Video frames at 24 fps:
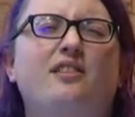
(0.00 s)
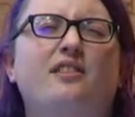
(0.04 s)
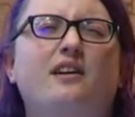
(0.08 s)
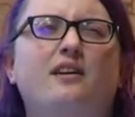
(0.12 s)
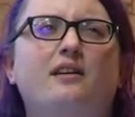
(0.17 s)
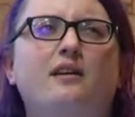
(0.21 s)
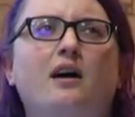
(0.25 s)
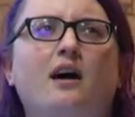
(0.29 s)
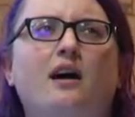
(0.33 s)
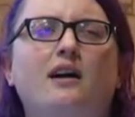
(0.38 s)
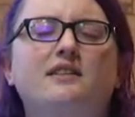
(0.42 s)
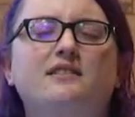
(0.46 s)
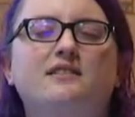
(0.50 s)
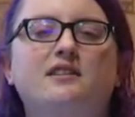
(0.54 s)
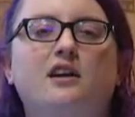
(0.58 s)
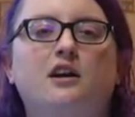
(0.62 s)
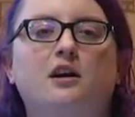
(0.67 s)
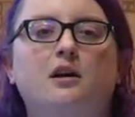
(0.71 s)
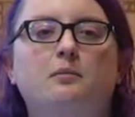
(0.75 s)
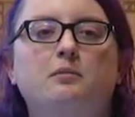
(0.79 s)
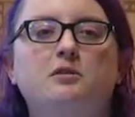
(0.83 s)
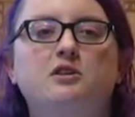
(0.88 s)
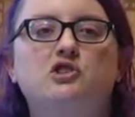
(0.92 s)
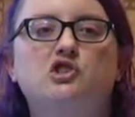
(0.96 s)
they're not
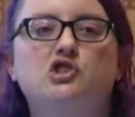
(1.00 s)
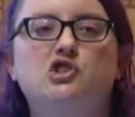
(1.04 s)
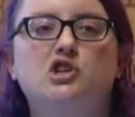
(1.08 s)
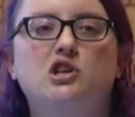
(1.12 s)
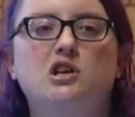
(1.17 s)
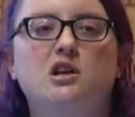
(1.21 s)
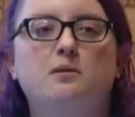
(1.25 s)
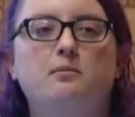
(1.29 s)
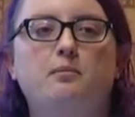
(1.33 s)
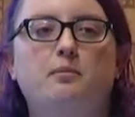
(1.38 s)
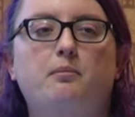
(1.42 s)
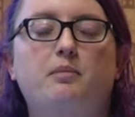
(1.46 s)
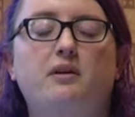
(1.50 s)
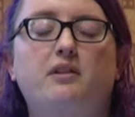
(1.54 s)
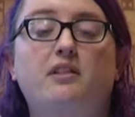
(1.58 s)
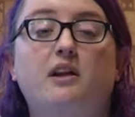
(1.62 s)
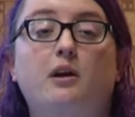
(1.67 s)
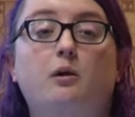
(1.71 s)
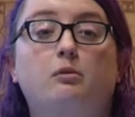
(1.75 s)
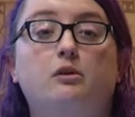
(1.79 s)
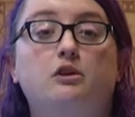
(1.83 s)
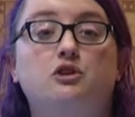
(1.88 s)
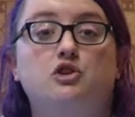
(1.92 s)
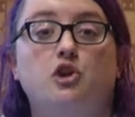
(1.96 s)
terribly cheap, but
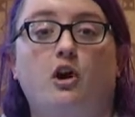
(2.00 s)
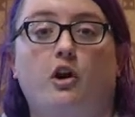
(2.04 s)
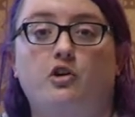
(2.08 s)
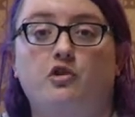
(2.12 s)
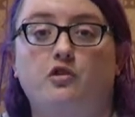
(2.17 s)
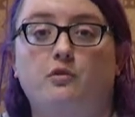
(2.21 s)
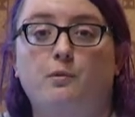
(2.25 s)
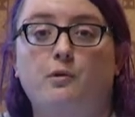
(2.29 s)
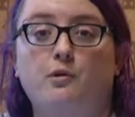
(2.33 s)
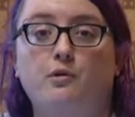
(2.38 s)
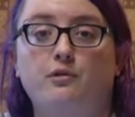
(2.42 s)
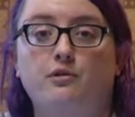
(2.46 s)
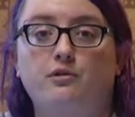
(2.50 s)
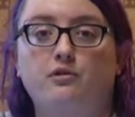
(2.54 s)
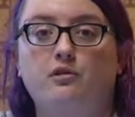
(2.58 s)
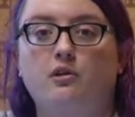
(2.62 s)
they're rechargeable.